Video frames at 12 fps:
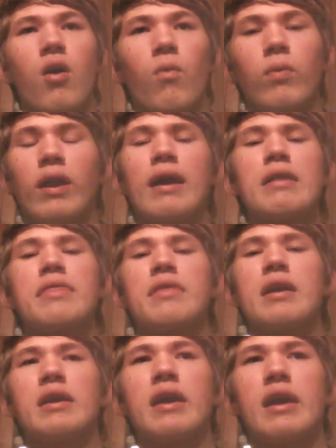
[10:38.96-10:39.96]
what I
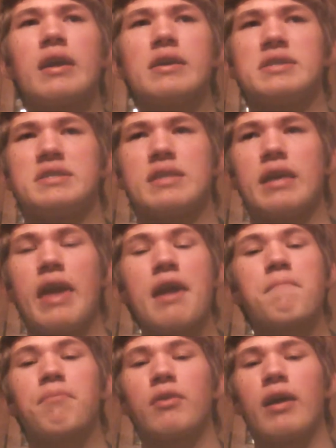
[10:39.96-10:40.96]
think is the
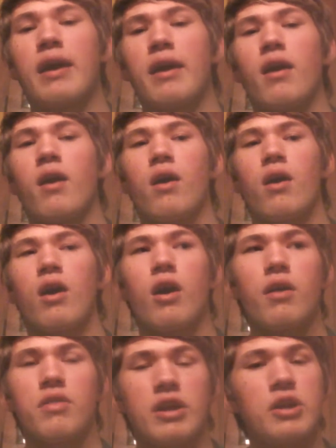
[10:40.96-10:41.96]
gameplay,
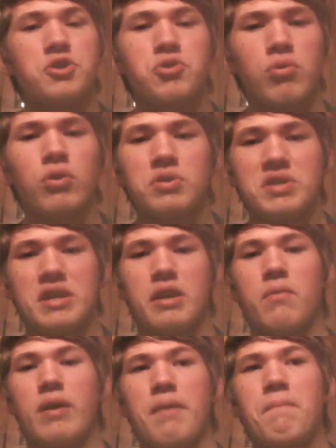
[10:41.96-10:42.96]
the controls
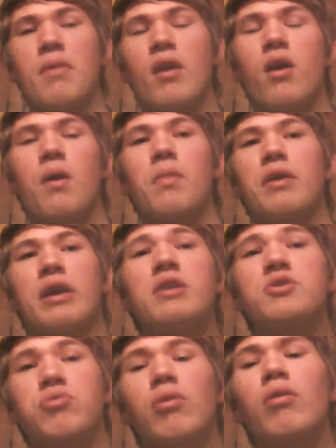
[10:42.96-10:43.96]
anyway. The
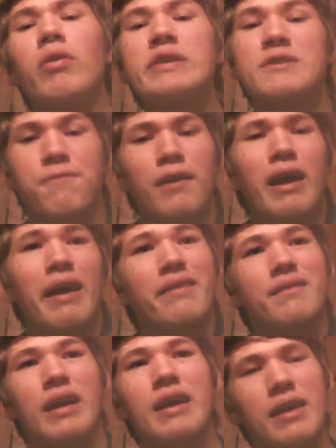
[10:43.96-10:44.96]
control is
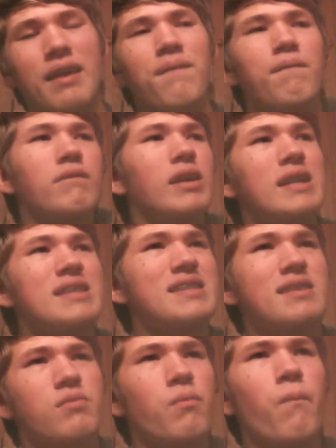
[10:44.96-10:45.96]
fine. Like,
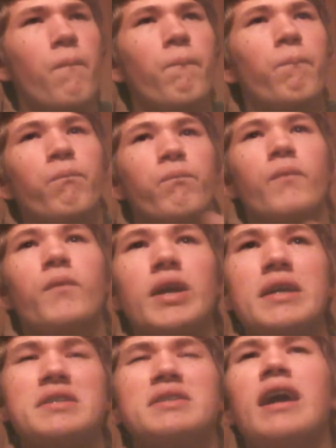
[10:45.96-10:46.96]

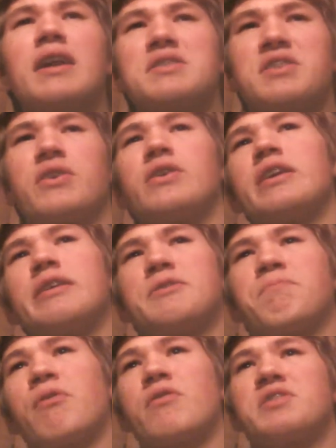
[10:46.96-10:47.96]
it's not as good
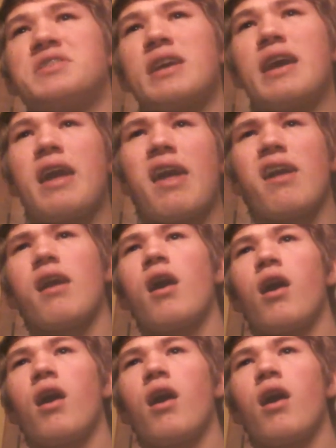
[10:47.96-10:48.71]
as, per se,